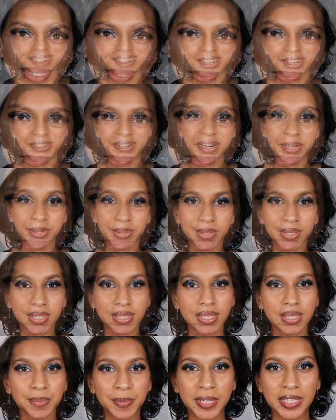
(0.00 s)
Alright, so
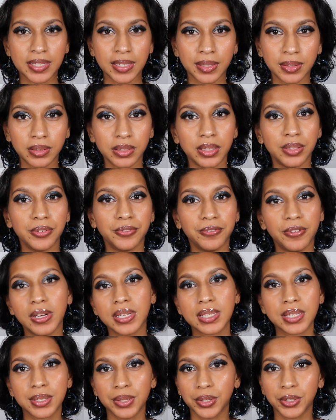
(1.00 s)
this is basically the
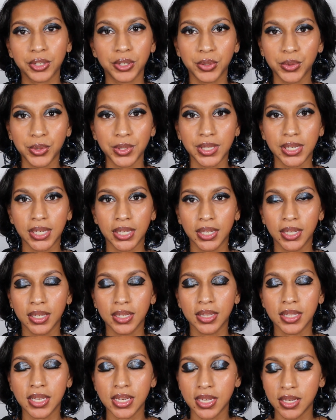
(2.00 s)
first look using
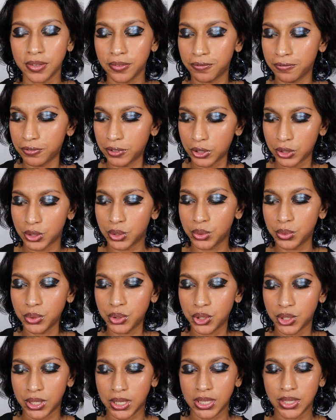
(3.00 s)
the first two
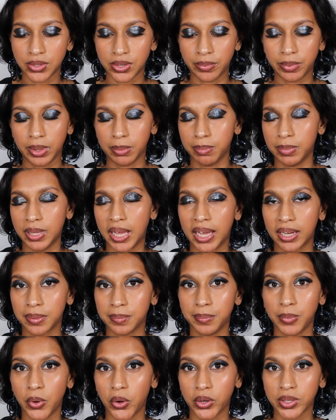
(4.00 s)
shades from the Black
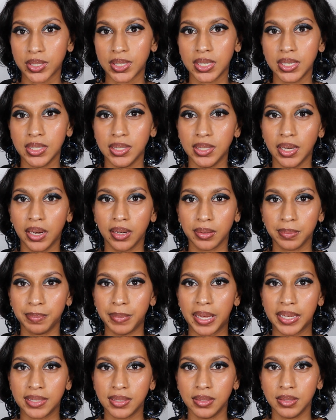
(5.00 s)
Moxie Dark
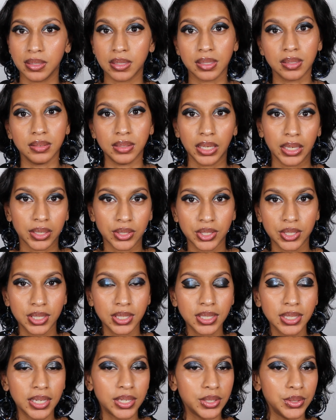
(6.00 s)
Matters
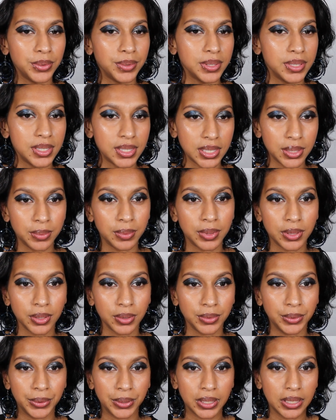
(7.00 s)
collection, and you can see what they're
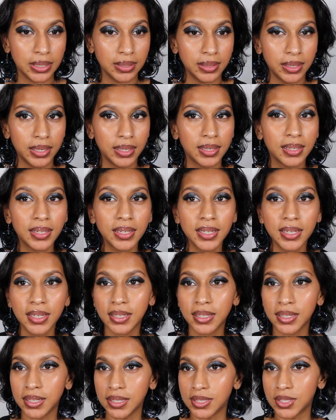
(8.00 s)
looking like.
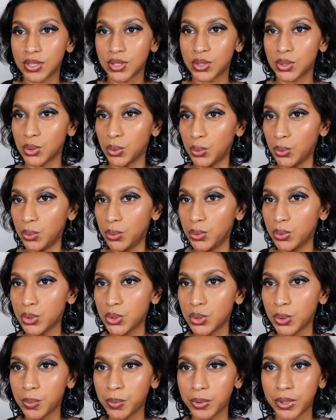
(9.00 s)
It's so
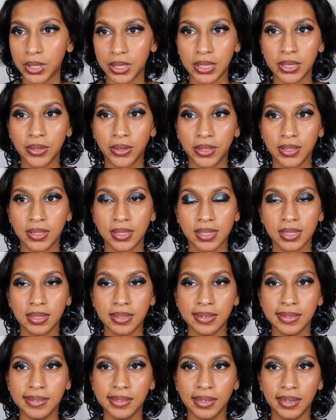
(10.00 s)
pretty,
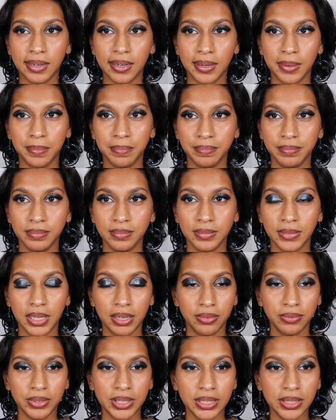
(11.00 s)
honestly. I
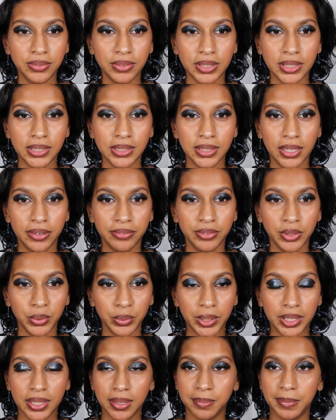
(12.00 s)
really love the
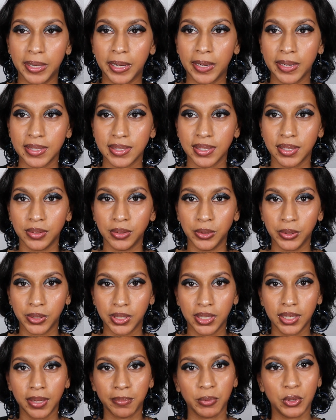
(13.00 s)
way that my eyes are
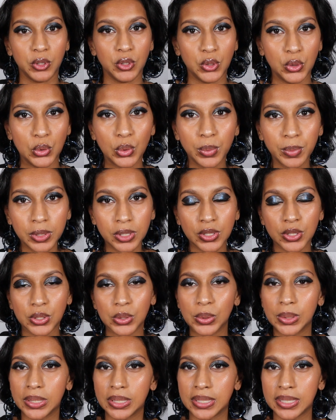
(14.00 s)
looking. I'm going to zoom in so
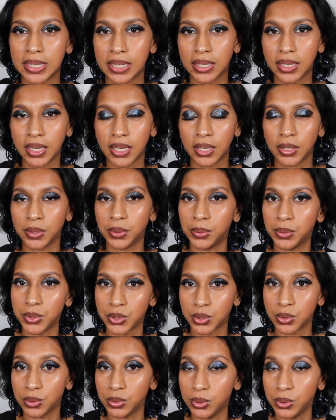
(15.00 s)
you can take a closer